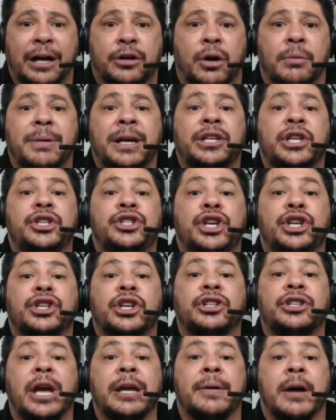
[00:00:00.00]
I command in
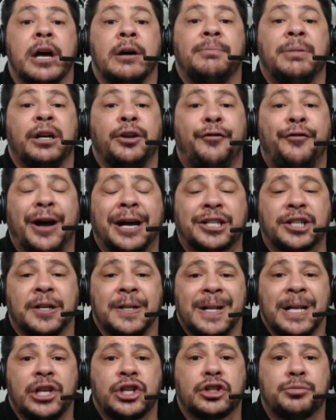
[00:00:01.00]
Jesus' name,
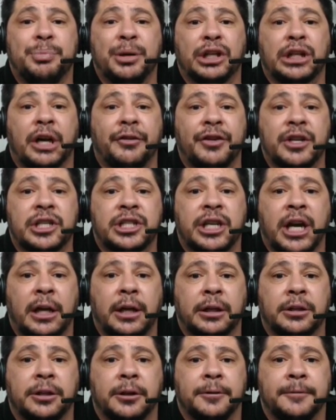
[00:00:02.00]
manifest a spirit of
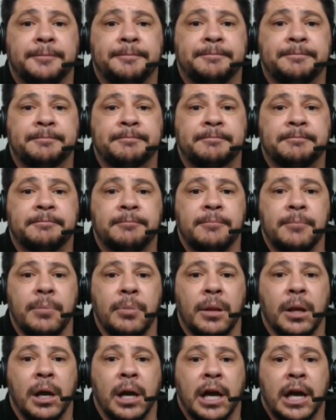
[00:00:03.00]
insanity,
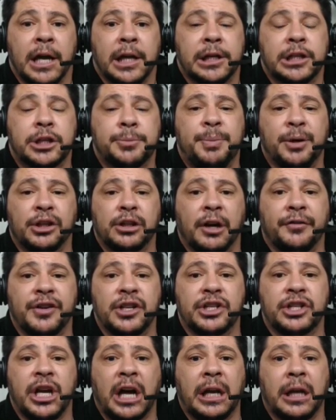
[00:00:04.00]
a spirit of
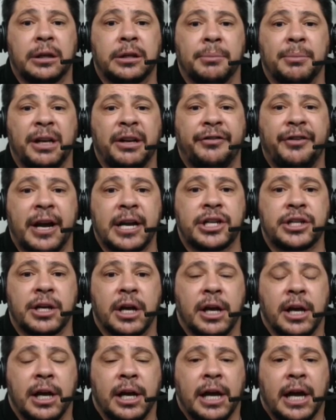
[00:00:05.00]
insanity,
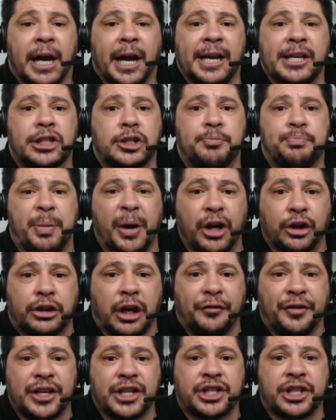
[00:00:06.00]
manifest. A
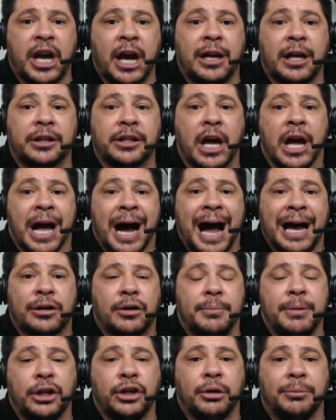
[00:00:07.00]
spirit of insanity, I
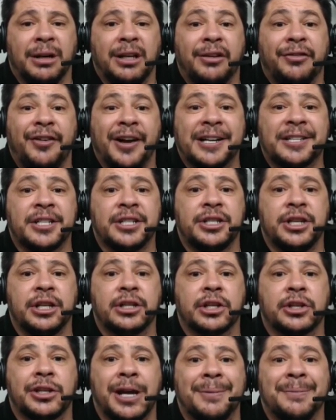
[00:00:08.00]
command you, manifest in
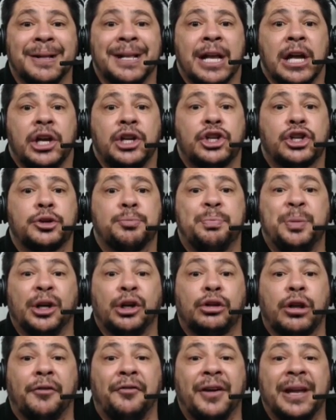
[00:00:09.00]
Jesus' name, a
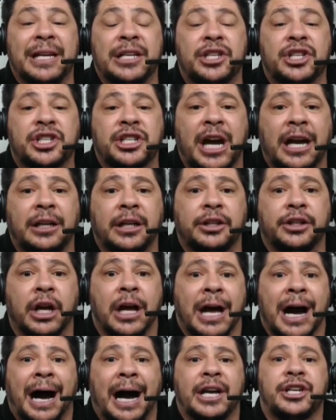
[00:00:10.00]
spirit of
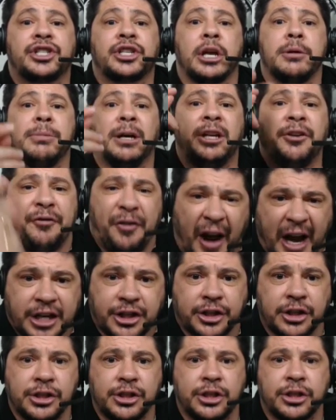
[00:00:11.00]
insanity, I say
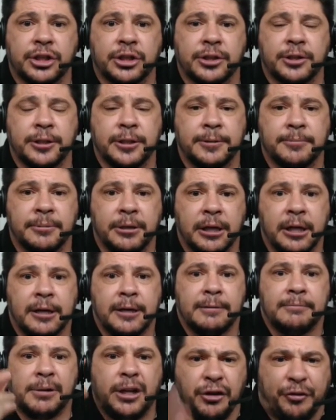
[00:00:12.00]
manifest in Jesus' name.
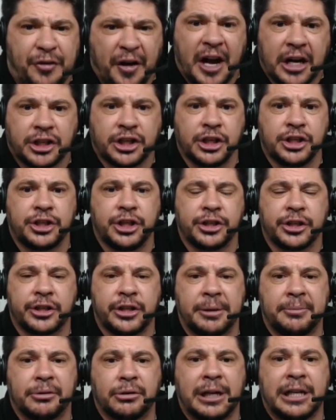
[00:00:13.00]
Manifest in
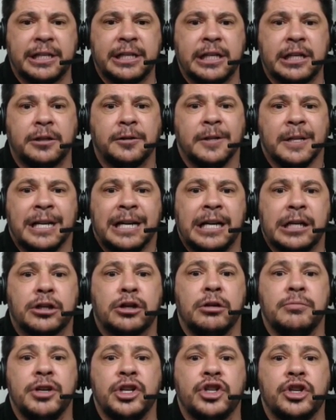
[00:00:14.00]
Jesus' name right now. I
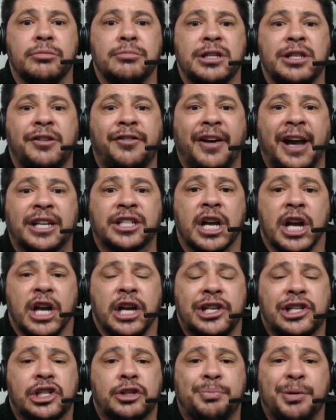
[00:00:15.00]
command you
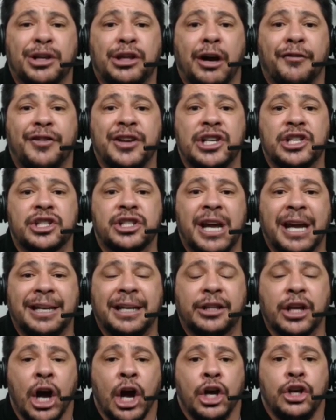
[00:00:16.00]
manifest the spirit of
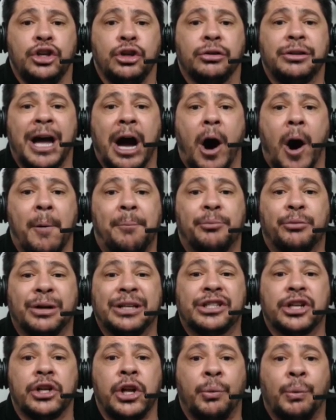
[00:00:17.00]
insanity. You that
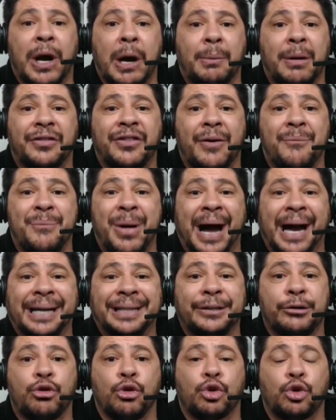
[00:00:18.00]
operates in the realm of the
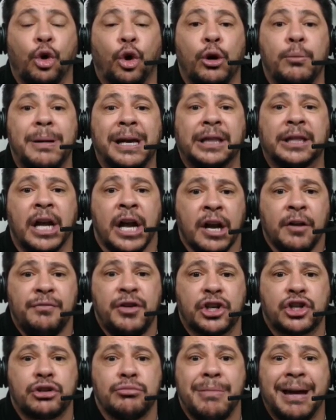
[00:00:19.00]
mind to torment
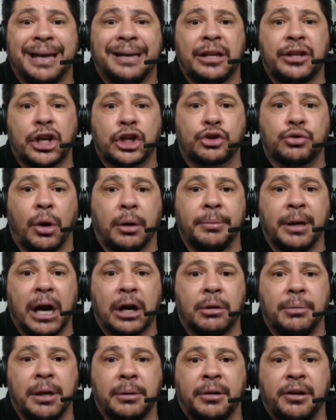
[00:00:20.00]
this man and this woman.
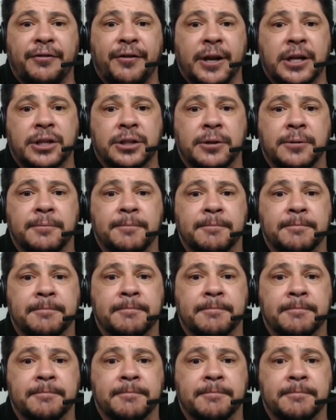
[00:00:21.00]
I command you manifest.